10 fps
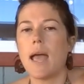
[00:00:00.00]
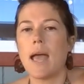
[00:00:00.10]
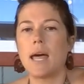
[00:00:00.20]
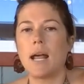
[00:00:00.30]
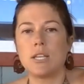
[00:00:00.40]

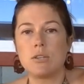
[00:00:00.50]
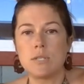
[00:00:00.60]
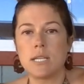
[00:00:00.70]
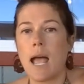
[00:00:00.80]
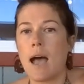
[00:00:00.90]
and I
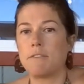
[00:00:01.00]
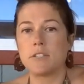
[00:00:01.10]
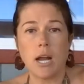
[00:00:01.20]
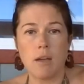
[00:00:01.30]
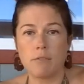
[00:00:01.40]
use it
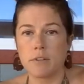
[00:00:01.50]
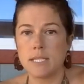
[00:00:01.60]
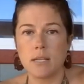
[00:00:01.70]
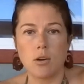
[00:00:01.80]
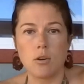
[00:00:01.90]
after every
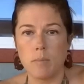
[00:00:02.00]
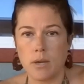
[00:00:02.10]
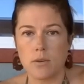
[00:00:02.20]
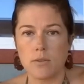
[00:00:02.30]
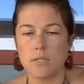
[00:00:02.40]
single
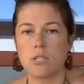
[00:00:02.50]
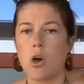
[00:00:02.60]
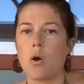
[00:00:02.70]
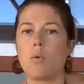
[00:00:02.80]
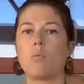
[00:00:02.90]
meal.
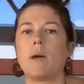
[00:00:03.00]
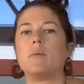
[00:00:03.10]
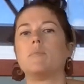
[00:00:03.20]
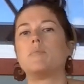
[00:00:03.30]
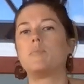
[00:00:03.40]
So
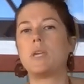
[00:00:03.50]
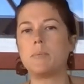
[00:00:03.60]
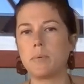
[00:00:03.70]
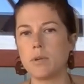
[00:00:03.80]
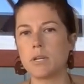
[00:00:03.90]
when
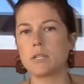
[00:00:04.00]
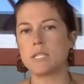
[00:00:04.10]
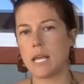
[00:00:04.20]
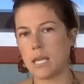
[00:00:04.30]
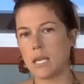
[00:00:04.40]
people are
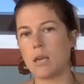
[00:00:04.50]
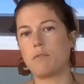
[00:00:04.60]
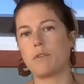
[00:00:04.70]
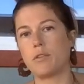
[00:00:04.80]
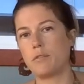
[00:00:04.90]
taking
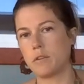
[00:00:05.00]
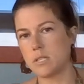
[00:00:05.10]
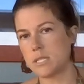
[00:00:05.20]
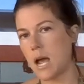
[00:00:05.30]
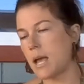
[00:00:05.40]
it for the
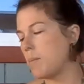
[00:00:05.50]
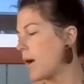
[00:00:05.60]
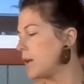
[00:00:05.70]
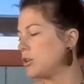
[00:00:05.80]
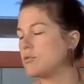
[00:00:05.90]
first time,
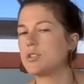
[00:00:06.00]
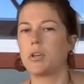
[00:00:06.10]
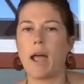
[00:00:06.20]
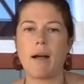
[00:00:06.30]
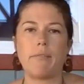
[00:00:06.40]
I
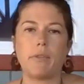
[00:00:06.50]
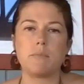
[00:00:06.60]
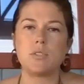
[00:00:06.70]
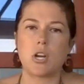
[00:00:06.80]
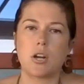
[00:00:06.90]
usually have
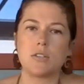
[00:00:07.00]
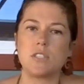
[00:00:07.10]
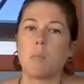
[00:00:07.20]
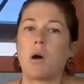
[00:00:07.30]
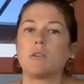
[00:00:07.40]
them start
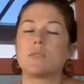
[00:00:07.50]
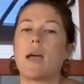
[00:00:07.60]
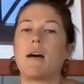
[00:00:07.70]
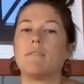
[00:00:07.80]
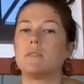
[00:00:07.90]
small. So I
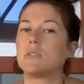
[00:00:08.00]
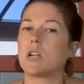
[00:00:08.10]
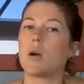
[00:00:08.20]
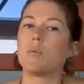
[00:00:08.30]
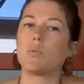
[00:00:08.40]
have them
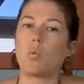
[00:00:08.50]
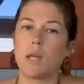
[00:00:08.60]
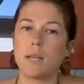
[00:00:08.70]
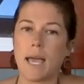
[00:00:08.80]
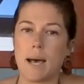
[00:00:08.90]
start with
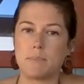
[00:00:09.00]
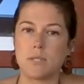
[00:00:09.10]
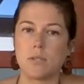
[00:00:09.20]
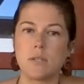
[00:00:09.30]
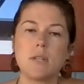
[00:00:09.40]
one
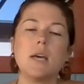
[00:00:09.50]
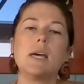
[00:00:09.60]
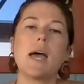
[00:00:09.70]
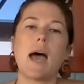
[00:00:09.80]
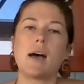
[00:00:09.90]
capsule
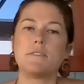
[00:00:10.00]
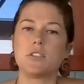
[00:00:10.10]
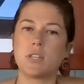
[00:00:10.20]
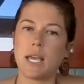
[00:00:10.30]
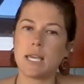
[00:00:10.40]

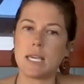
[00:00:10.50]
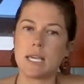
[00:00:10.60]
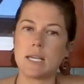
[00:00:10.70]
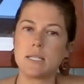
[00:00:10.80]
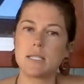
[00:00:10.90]
after they
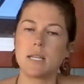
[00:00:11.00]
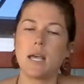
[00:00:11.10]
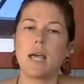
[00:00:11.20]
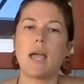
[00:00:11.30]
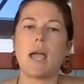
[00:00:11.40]
eat
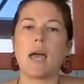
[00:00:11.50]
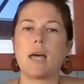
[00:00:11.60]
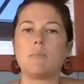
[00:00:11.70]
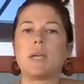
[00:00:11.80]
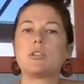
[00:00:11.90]

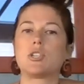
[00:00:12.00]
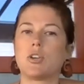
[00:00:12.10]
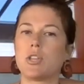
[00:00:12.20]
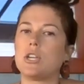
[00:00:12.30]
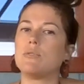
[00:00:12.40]
and make
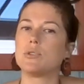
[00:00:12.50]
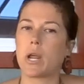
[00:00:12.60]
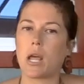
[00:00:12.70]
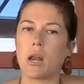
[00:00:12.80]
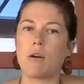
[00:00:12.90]
sure that you
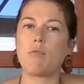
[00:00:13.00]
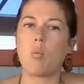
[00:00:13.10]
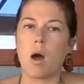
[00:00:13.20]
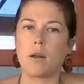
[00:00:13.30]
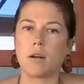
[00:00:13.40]
drink enough
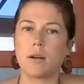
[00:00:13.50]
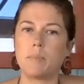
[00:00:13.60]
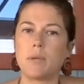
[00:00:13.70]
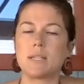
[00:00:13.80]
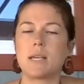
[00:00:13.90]
water,
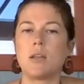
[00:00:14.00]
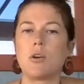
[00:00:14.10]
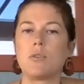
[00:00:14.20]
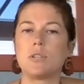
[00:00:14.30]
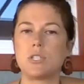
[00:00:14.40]
because I
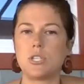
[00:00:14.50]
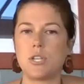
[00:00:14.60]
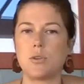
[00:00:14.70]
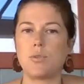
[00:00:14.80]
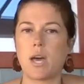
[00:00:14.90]
notice
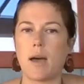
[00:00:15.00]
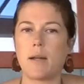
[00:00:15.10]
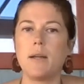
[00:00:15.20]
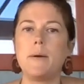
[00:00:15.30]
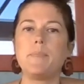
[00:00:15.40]
too
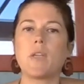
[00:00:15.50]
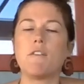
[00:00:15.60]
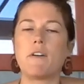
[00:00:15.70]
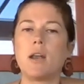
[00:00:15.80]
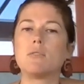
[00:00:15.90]
that
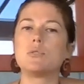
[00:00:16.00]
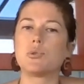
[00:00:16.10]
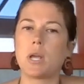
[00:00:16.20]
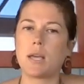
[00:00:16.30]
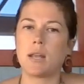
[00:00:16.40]
if I don't
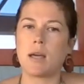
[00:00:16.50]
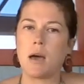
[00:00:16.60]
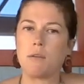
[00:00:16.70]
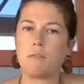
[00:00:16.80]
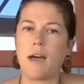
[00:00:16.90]
drink
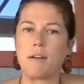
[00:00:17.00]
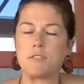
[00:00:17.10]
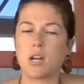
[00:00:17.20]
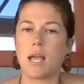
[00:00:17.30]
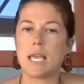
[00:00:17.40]
enough
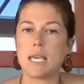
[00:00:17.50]
after I